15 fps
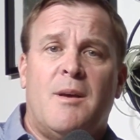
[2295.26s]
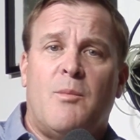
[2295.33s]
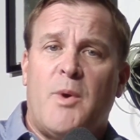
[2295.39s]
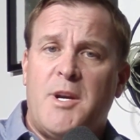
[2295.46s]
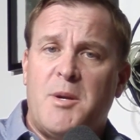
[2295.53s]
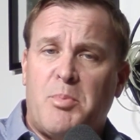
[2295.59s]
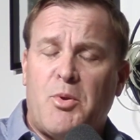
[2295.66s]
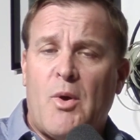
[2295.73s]

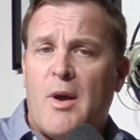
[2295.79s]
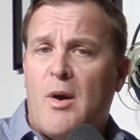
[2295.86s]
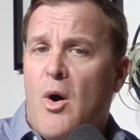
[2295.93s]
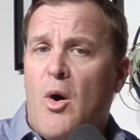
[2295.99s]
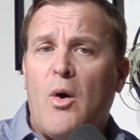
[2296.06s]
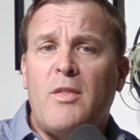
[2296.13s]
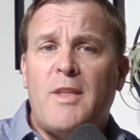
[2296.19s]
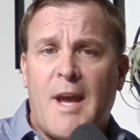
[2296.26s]
We deploy
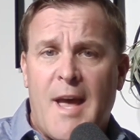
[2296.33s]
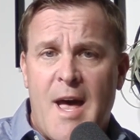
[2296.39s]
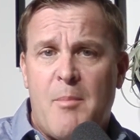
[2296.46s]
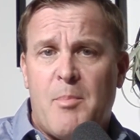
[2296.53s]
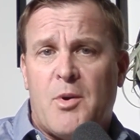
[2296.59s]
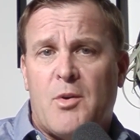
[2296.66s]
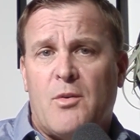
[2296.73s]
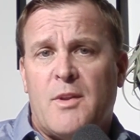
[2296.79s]
all the
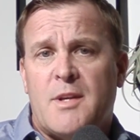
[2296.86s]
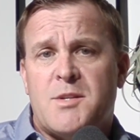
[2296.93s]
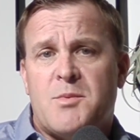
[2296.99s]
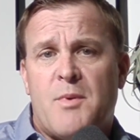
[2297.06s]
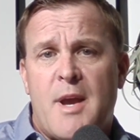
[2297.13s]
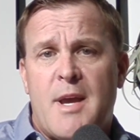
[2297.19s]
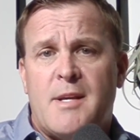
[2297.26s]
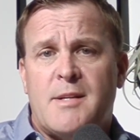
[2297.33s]
capital that's
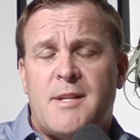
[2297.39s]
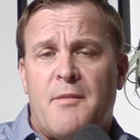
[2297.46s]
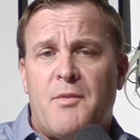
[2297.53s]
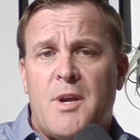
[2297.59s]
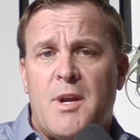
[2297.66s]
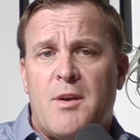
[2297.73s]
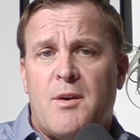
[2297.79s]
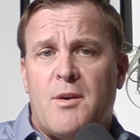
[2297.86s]
raised
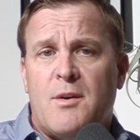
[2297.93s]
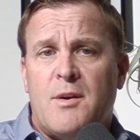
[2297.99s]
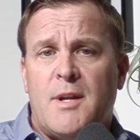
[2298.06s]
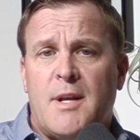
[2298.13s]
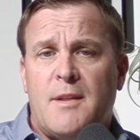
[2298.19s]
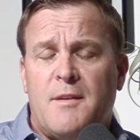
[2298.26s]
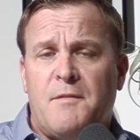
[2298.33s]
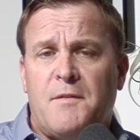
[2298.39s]
every year
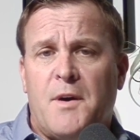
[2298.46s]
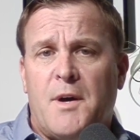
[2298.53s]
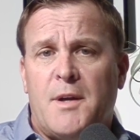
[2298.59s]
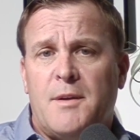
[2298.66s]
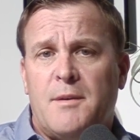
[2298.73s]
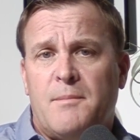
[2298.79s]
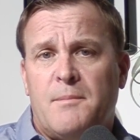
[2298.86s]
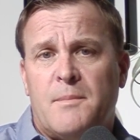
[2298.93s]
in the
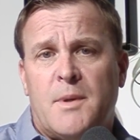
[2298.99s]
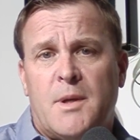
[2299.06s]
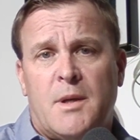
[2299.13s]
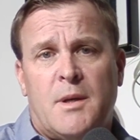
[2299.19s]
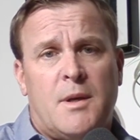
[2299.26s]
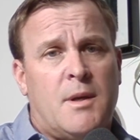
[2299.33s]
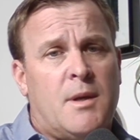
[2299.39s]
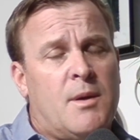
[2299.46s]
fund.
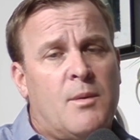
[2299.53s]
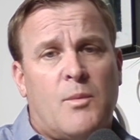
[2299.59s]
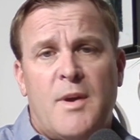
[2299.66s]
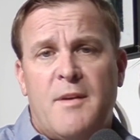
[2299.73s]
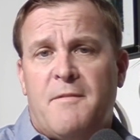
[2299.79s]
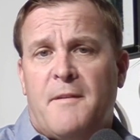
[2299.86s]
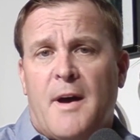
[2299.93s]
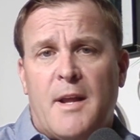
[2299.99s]

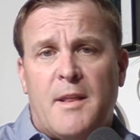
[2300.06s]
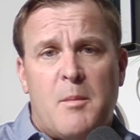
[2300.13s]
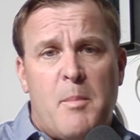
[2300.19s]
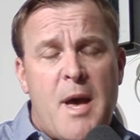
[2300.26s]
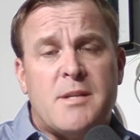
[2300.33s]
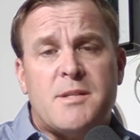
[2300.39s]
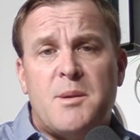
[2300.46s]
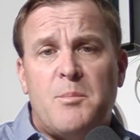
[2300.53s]
We find the
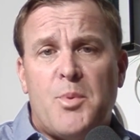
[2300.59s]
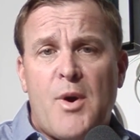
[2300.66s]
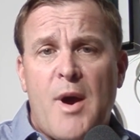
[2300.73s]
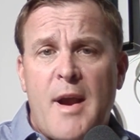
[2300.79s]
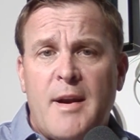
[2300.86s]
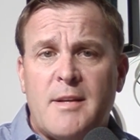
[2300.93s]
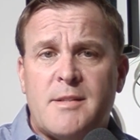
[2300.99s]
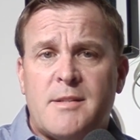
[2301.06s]
best and
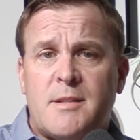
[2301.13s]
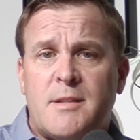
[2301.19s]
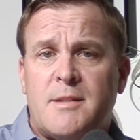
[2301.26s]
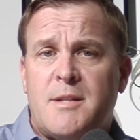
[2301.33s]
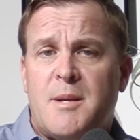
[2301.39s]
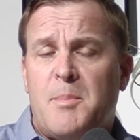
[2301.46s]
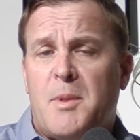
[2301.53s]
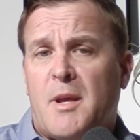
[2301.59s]
brightest,
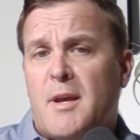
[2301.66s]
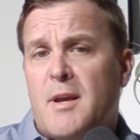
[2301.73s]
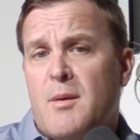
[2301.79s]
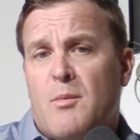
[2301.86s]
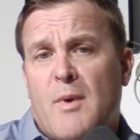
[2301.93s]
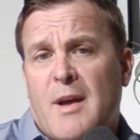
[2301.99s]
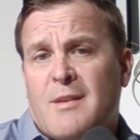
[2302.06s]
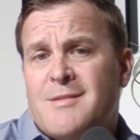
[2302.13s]
typically
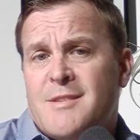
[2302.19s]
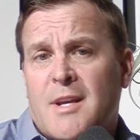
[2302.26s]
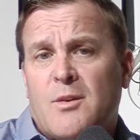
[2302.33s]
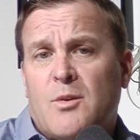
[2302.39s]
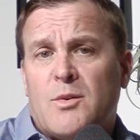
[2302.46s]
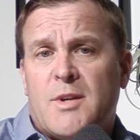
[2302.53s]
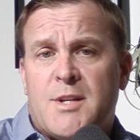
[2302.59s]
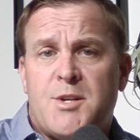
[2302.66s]
around
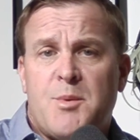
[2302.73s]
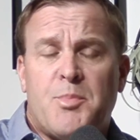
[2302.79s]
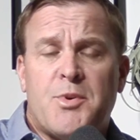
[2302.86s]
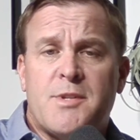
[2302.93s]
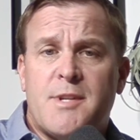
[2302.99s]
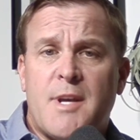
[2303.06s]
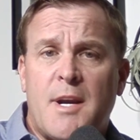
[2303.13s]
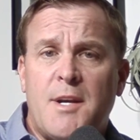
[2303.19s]
single digit
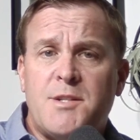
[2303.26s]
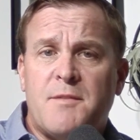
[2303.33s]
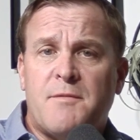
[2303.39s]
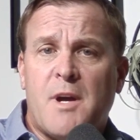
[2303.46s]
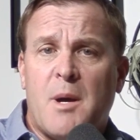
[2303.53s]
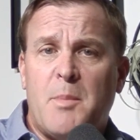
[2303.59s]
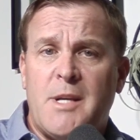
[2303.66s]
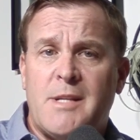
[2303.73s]
percentage of
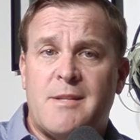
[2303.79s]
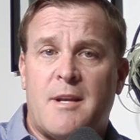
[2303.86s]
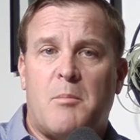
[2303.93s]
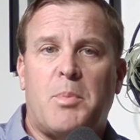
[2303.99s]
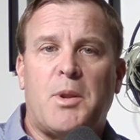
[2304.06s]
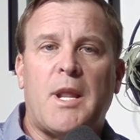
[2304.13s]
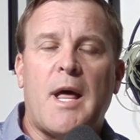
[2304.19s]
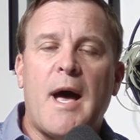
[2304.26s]
companies that
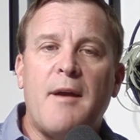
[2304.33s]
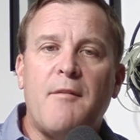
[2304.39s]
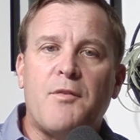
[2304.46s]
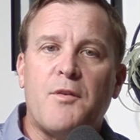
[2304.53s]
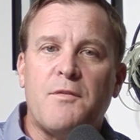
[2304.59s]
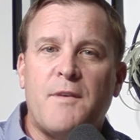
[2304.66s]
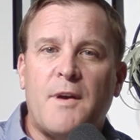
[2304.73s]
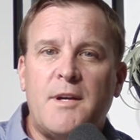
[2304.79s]
apply
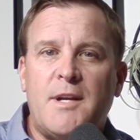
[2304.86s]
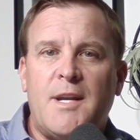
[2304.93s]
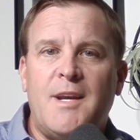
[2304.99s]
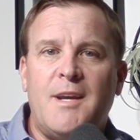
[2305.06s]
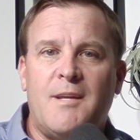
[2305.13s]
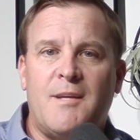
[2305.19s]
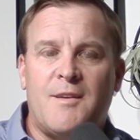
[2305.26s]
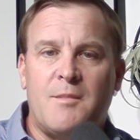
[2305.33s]
for
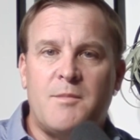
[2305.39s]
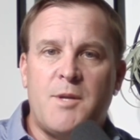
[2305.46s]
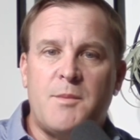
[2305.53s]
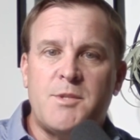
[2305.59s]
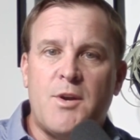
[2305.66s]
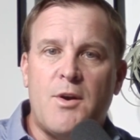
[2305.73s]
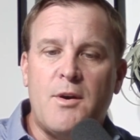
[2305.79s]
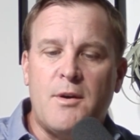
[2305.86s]
funding from
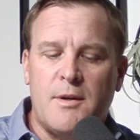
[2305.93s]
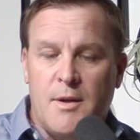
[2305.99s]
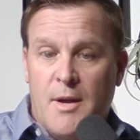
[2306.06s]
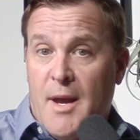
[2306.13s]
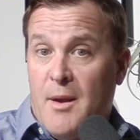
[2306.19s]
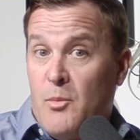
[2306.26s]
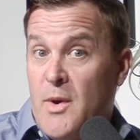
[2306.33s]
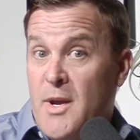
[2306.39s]
Jumpstart.
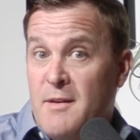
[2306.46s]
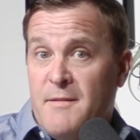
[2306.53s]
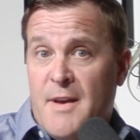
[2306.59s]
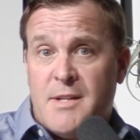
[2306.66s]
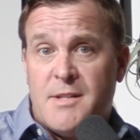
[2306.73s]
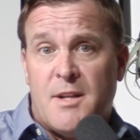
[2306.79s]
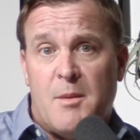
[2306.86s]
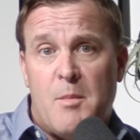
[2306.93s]
And we
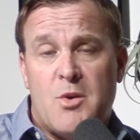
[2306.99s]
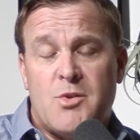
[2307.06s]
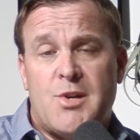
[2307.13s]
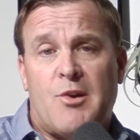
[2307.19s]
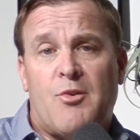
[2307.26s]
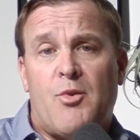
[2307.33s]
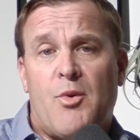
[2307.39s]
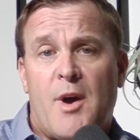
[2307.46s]
invest in the most
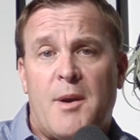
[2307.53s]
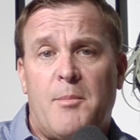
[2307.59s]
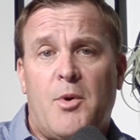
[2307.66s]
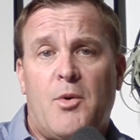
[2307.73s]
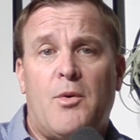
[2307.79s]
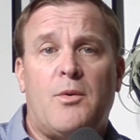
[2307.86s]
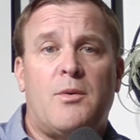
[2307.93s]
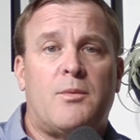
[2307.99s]

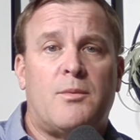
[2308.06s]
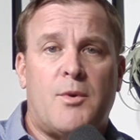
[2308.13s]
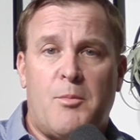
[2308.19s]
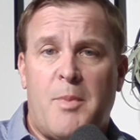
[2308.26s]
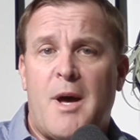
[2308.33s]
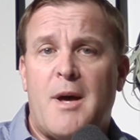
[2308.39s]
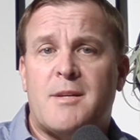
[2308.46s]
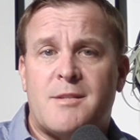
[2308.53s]
incredible,
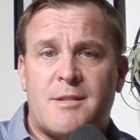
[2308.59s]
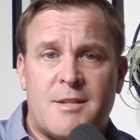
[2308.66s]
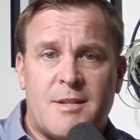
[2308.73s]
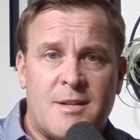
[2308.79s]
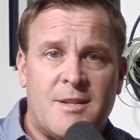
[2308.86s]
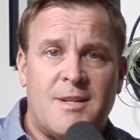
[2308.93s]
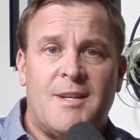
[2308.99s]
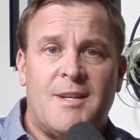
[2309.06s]
robust,
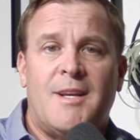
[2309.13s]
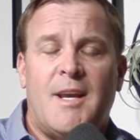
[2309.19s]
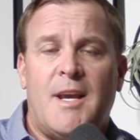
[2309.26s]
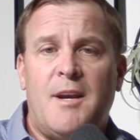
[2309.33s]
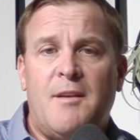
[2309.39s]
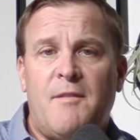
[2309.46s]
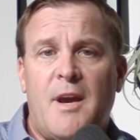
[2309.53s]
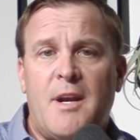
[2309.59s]

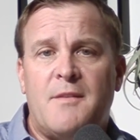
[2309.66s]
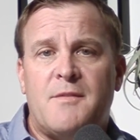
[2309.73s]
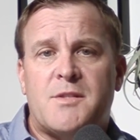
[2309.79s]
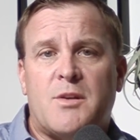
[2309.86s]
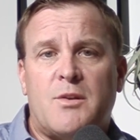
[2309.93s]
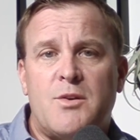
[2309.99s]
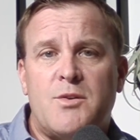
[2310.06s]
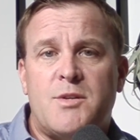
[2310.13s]
innovative
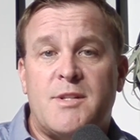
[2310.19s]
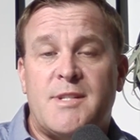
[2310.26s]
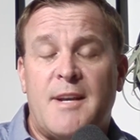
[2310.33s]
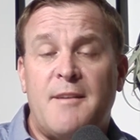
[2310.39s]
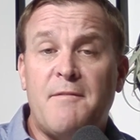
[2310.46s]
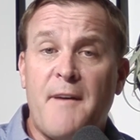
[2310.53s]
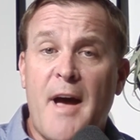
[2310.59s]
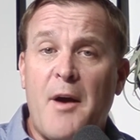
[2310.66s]
solutions
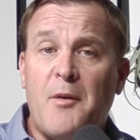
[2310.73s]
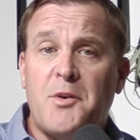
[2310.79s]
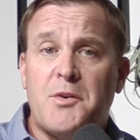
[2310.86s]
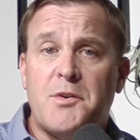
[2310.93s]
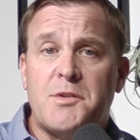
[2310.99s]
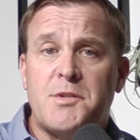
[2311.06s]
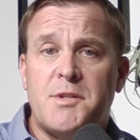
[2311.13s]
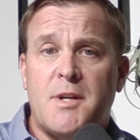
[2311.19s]
and
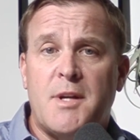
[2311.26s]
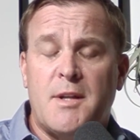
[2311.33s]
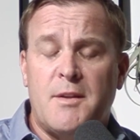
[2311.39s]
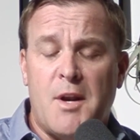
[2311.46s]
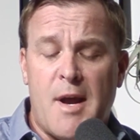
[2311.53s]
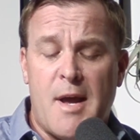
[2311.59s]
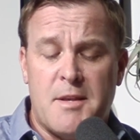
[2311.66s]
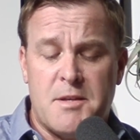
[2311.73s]
founders in
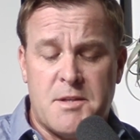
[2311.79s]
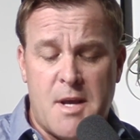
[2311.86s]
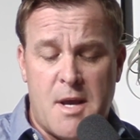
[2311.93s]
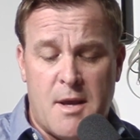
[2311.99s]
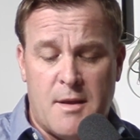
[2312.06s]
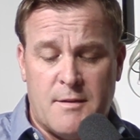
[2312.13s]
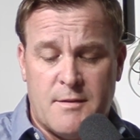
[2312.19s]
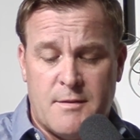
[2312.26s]
the United
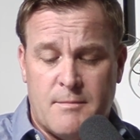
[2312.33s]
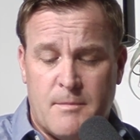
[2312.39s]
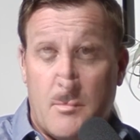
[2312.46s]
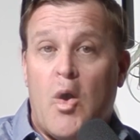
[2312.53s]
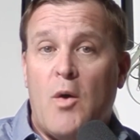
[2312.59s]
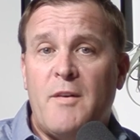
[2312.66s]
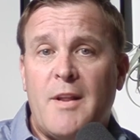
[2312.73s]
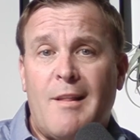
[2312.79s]
States.
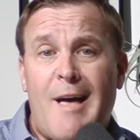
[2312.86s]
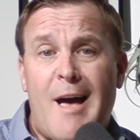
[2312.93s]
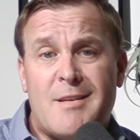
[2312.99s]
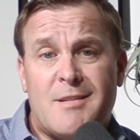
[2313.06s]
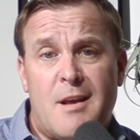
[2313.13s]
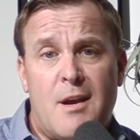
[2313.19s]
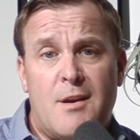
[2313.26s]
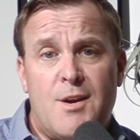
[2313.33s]
Over the
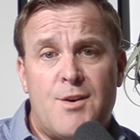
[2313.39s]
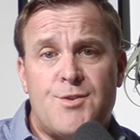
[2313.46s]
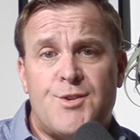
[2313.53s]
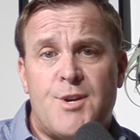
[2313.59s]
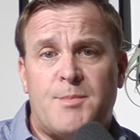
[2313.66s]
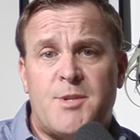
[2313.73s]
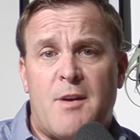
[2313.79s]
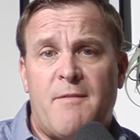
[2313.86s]
last nine years,
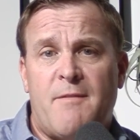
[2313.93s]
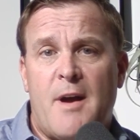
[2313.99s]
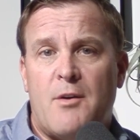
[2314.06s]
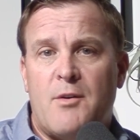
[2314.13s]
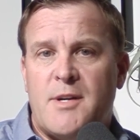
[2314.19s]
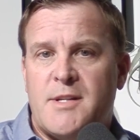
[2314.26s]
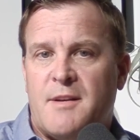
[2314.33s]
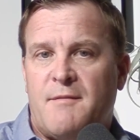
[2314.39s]
Jumpstart
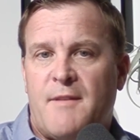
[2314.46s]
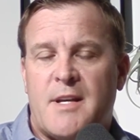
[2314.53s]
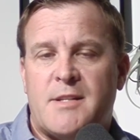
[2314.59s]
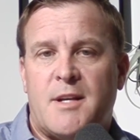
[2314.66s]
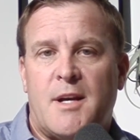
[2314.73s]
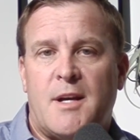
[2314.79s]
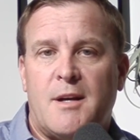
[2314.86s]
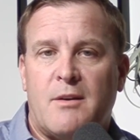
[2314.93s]
Foundry has
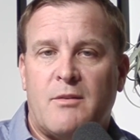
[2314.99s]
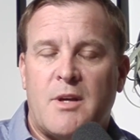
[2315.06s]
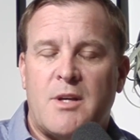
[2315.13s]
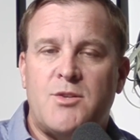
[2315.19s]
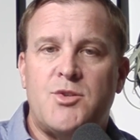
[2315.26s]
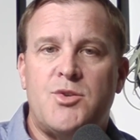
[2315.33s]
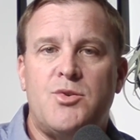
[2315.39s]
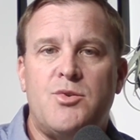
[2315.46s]
invested in nearly
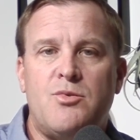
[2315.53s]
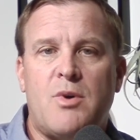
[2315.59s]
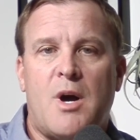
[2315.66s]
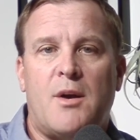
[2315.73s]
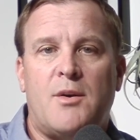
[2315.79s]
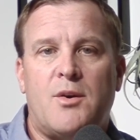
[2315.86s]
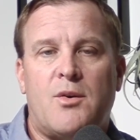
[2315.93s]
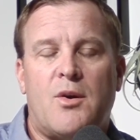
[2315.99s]

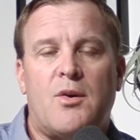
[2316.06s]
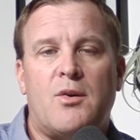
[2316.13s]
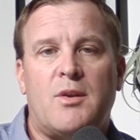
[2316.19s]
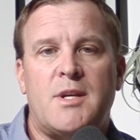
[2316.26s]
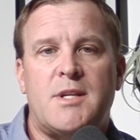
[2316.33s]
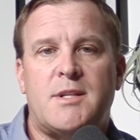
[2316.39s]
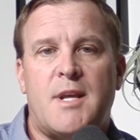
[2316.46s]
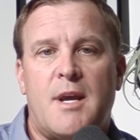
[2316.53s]
200
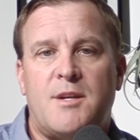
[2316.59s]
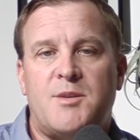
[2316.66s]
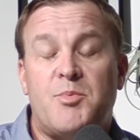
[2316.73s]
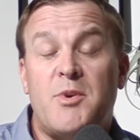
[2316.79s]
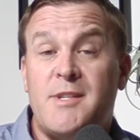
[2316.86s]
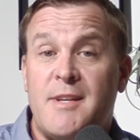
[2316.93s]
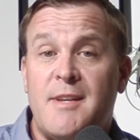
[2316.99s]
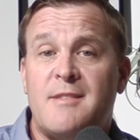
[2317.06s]
early stage,
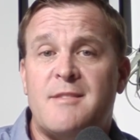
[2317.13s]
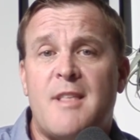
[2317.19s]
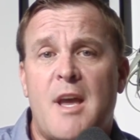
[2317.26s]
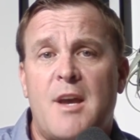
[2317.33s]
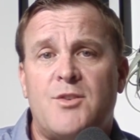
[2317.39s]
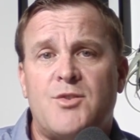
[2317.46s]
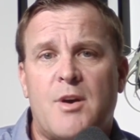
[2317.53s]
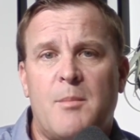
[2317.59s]
pre seed
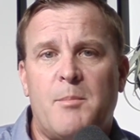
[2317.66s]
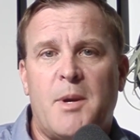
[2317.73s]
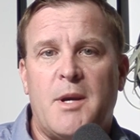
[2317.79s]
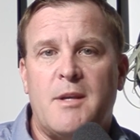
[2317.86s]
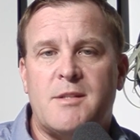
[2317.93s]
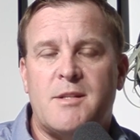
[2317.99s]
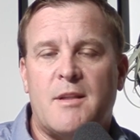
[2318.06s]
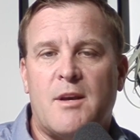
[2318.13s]
stage
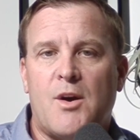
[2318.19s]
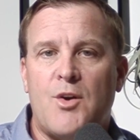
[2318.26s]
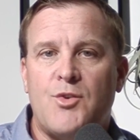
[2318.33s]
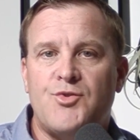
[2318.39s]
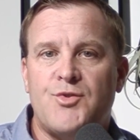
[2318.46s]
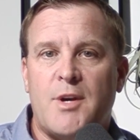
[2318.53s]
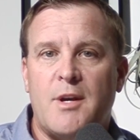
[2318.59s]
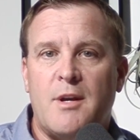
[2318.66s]
companies in the
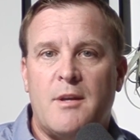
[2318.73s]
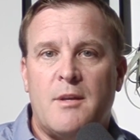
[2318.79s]
country.